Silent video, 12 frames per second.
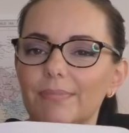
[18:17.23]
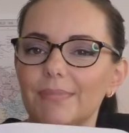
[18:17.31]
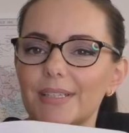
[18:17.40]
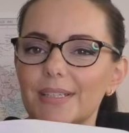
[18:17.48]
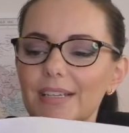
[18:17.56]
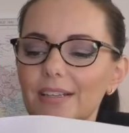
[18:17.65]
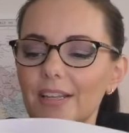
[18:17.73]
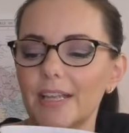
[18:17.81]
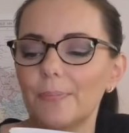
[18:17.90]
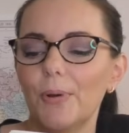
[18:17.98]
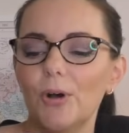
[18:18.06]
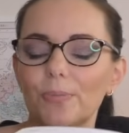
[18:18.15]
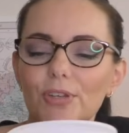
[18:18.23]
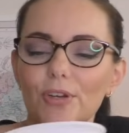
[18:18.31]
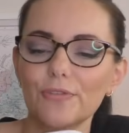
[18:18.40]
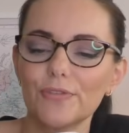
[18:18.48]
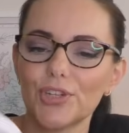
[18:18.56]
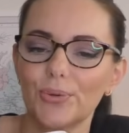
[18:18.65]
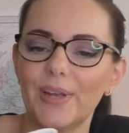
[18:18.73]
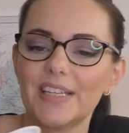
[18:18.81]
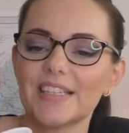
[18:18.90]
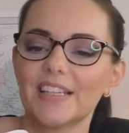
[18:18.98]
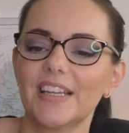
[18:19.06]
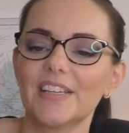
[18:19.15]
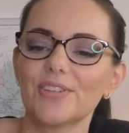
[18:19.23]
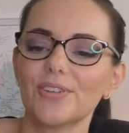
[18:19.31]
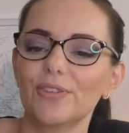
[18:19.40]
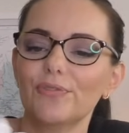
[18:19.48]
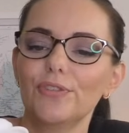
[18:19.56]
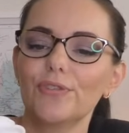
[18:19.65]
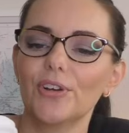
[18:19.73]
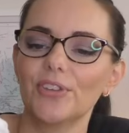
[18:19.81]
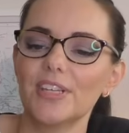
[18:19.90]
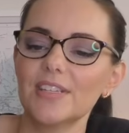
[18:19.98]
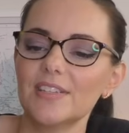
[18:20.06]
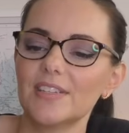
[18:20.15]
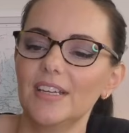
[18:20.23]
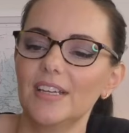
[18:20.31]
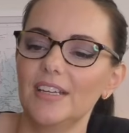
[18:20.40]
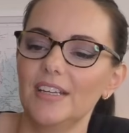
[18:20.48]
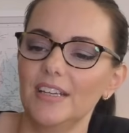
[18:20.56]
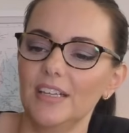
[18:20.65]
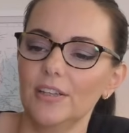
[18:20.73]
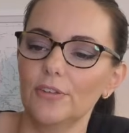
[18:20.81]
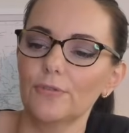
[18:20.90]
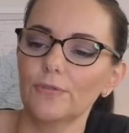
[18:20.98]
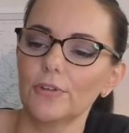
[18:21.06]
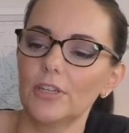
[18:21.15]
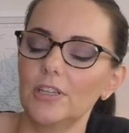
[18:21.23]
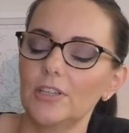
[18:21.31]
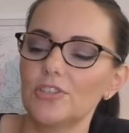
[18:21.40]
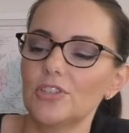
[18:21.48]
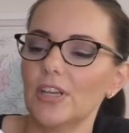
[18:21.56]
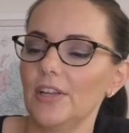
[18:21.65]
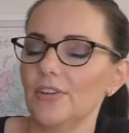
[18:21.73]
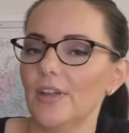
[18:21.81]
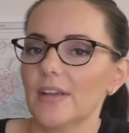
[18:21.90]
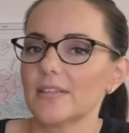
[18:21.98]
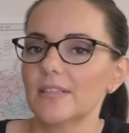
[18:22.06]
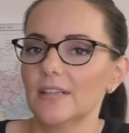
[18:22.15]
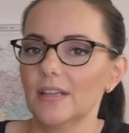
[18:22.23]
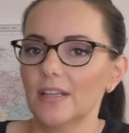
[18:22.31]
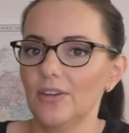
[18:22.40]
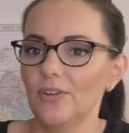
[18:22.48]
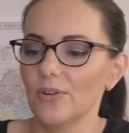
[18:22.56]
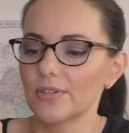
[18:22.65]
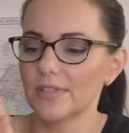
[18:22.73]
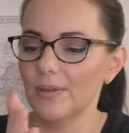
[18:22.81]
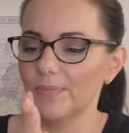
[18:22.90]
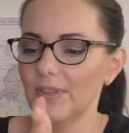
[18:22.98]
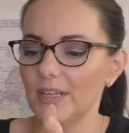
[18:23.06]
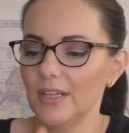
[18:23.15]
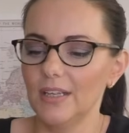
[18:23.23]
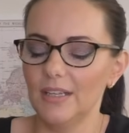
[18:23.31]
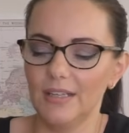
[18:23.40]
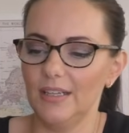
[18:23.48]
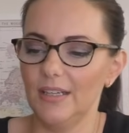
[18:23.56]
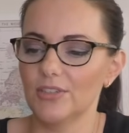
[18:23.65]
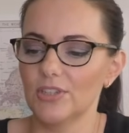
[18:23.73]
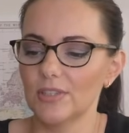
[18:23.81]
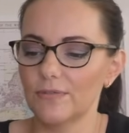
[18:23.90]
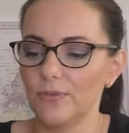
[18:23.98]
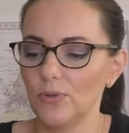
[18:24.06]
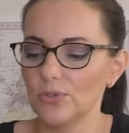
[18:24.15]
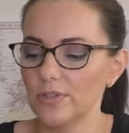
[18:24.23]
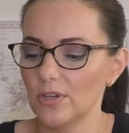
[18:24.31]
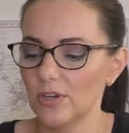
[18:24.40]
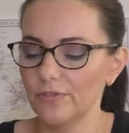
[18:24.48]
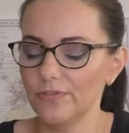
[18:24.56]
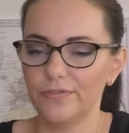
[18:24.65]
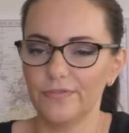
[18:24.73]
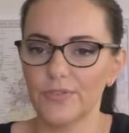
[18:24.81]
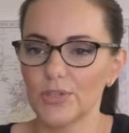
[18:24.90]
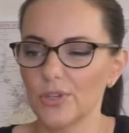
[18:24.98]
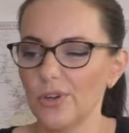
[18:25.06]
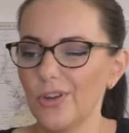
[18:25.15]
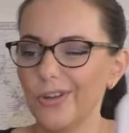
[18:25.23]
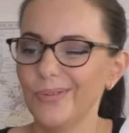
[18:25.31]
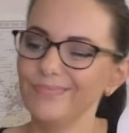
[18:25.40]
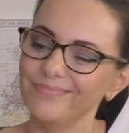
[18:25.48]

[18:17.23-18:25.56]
see, like it pops off too easily. So if you've got this in the fridge and you accidentally knock something, it just falls off. So